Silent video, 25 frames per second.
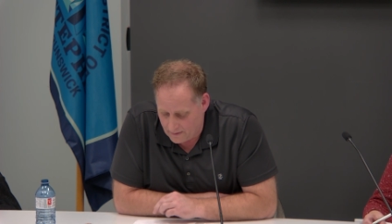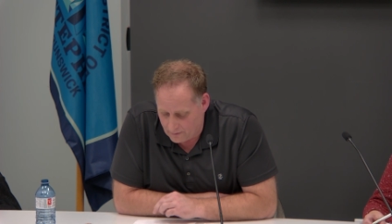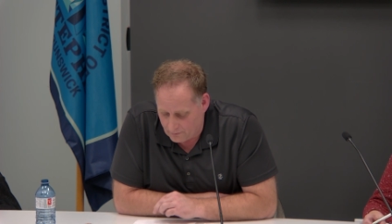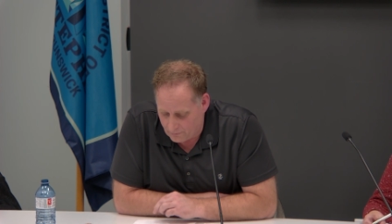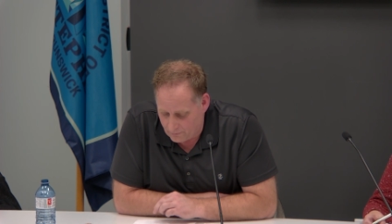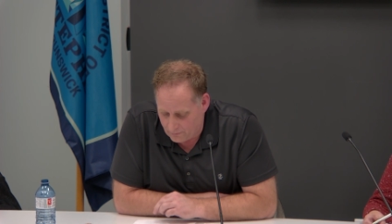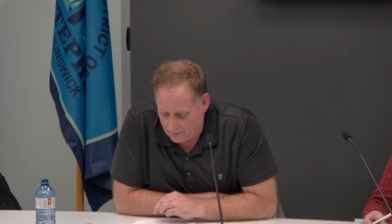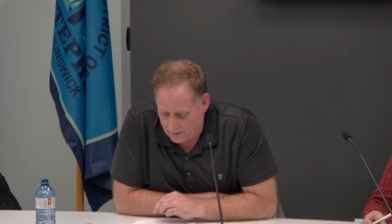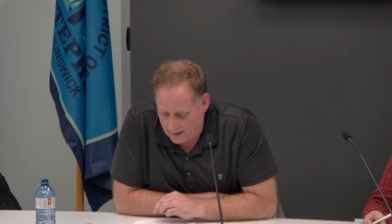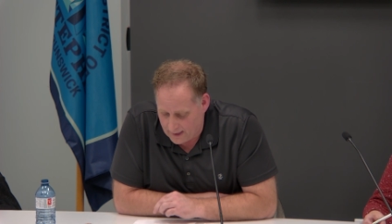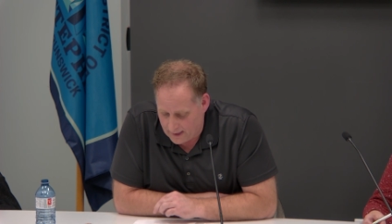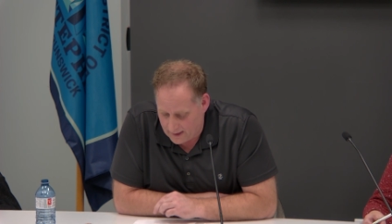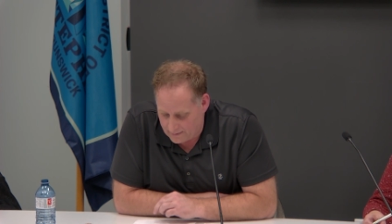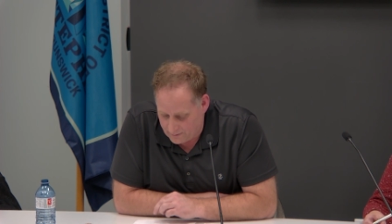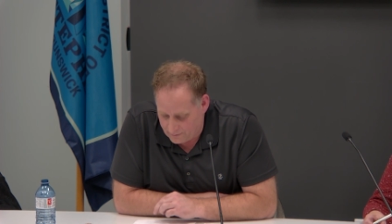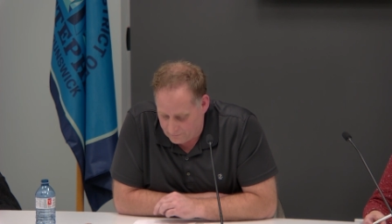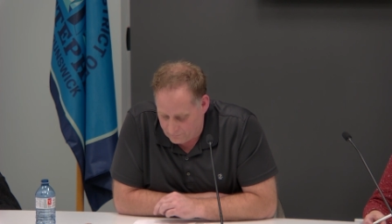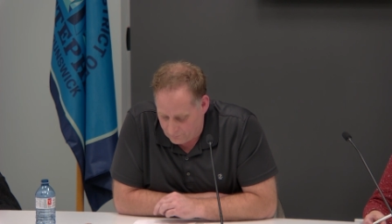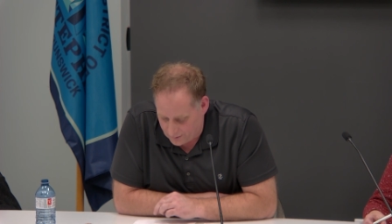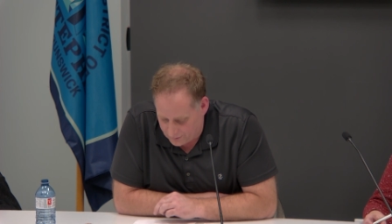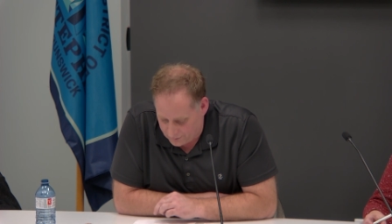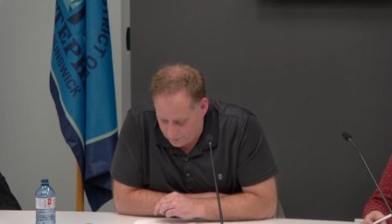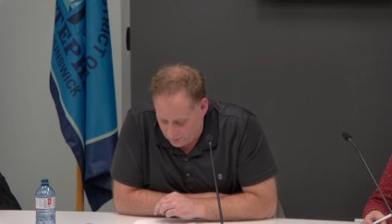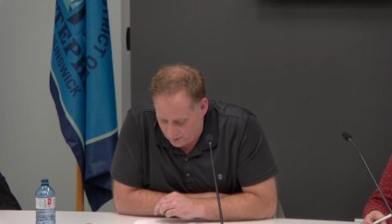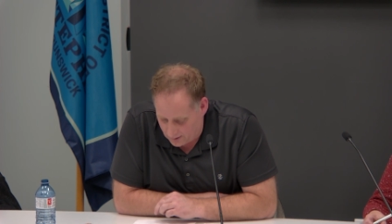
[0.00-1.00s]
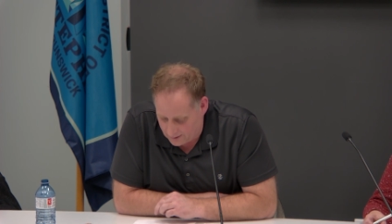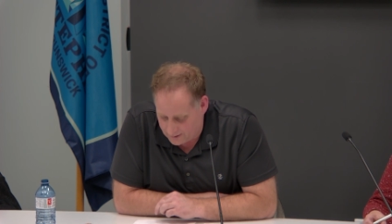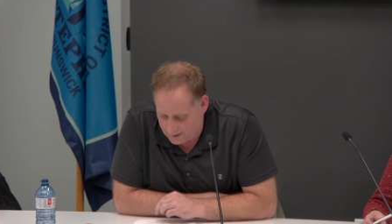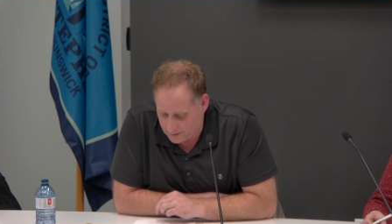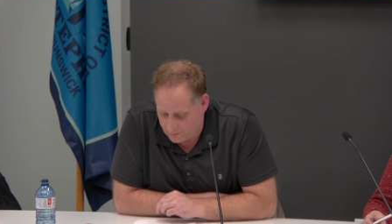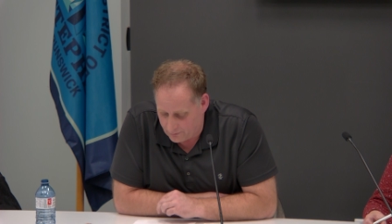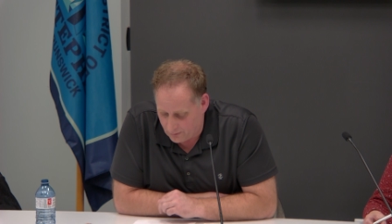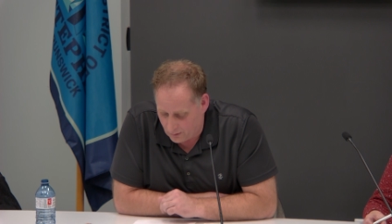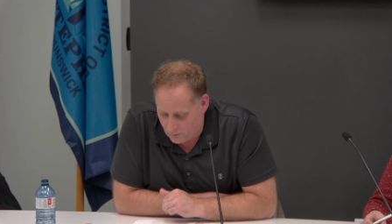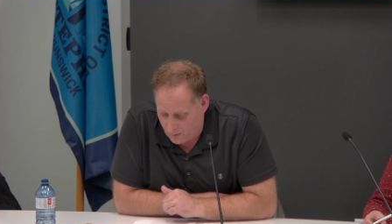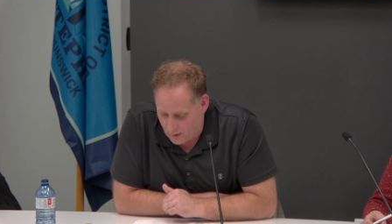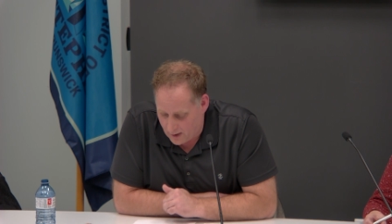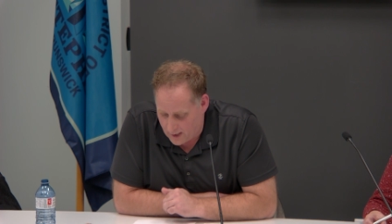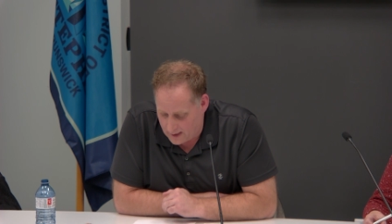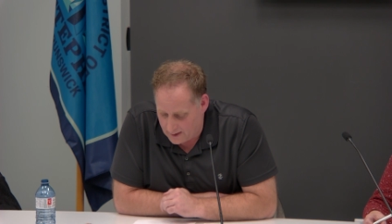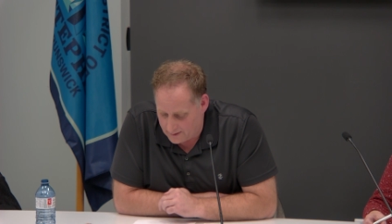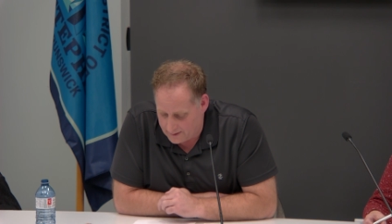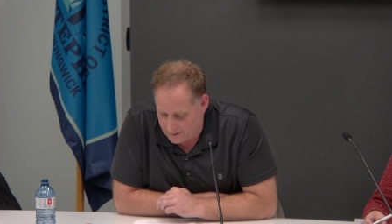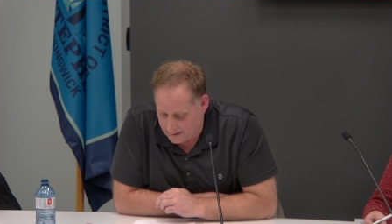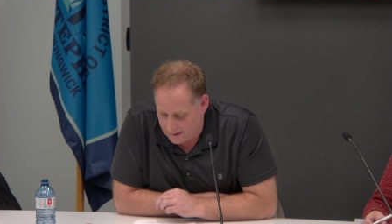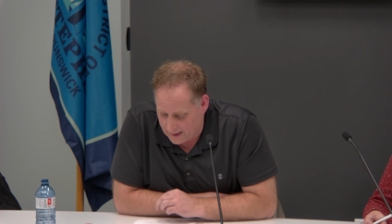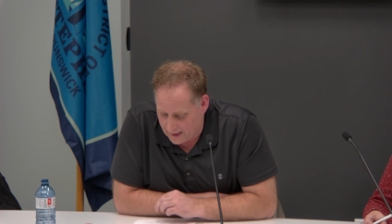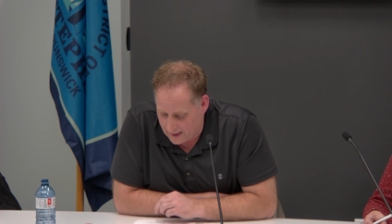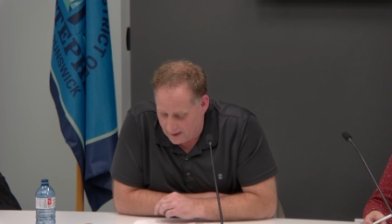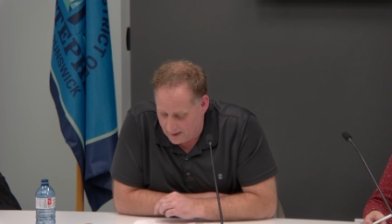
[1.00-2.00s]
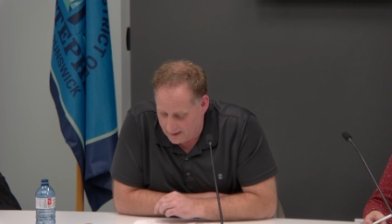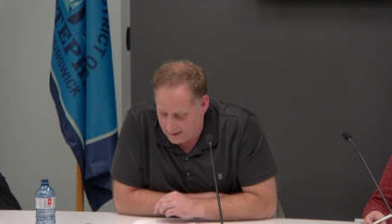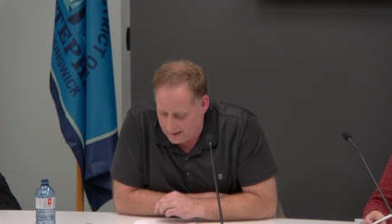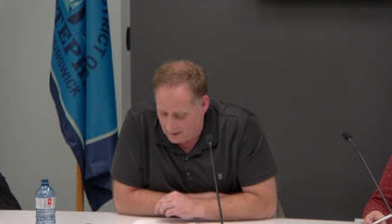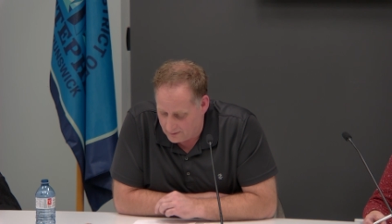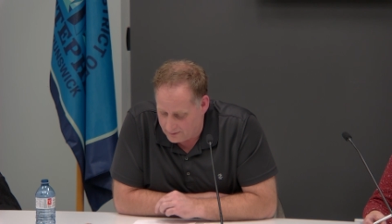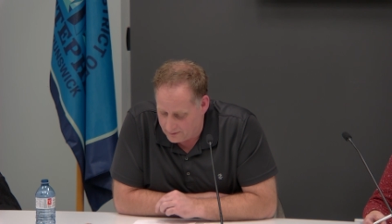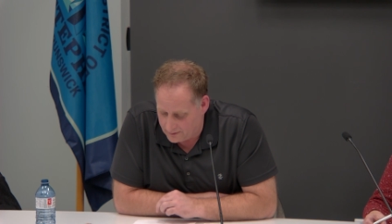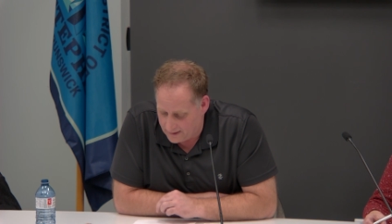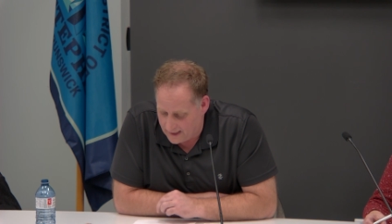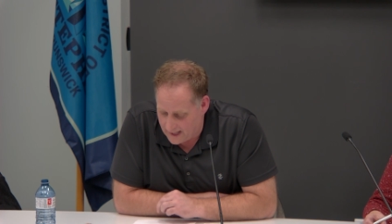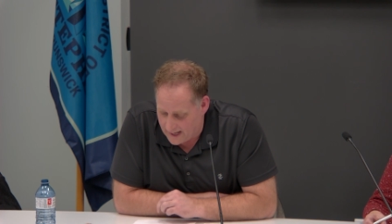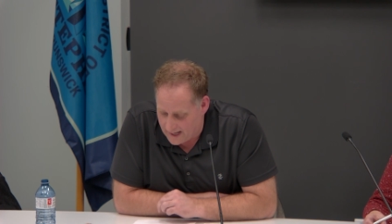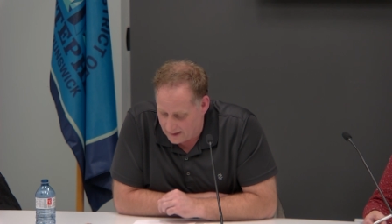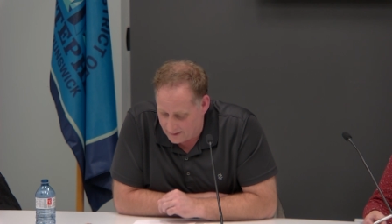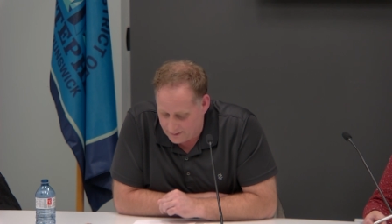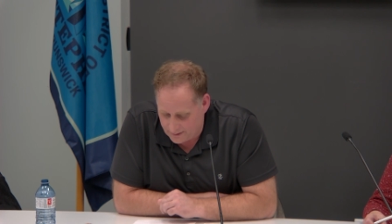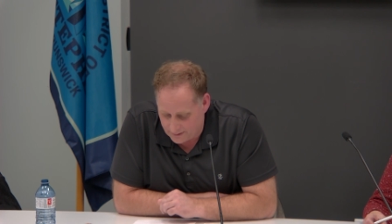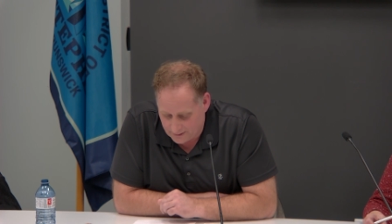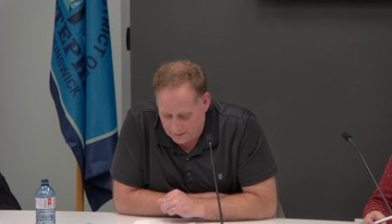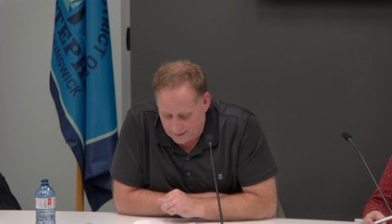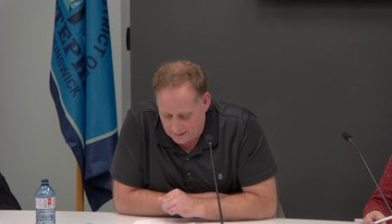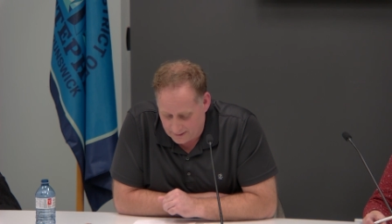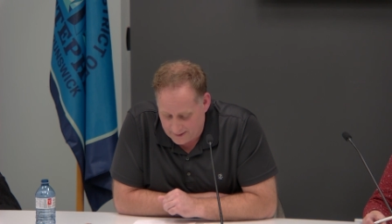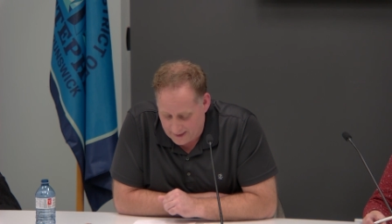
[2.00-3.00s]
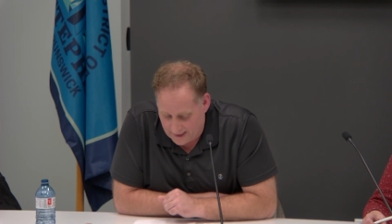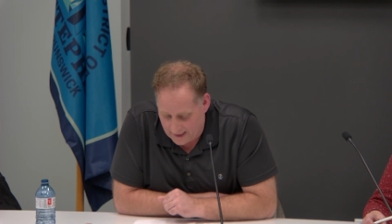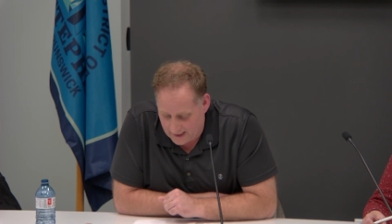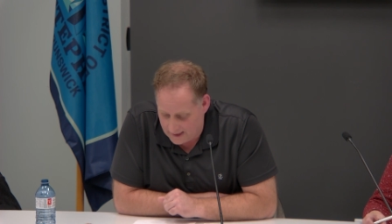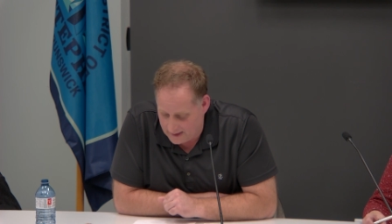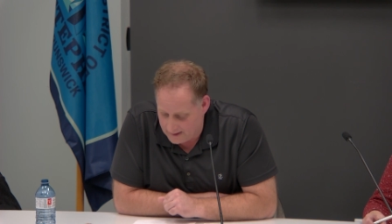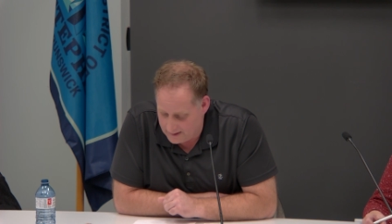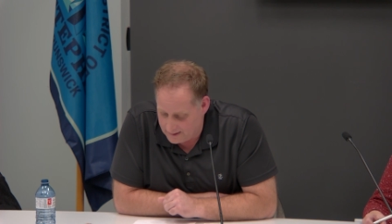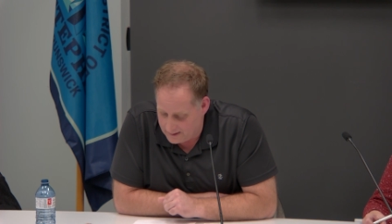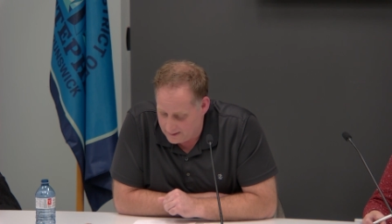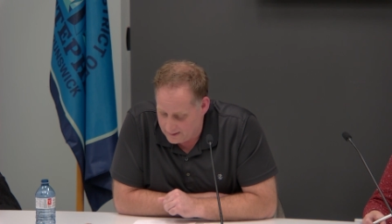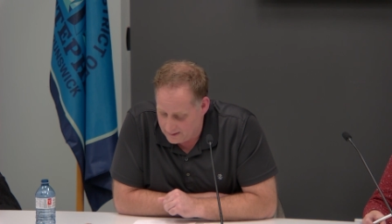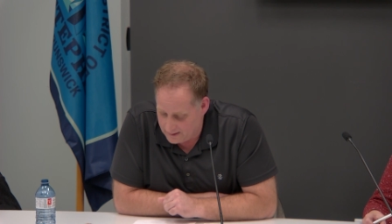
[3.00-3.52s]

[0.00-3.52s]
and resources required to carry out the actions contained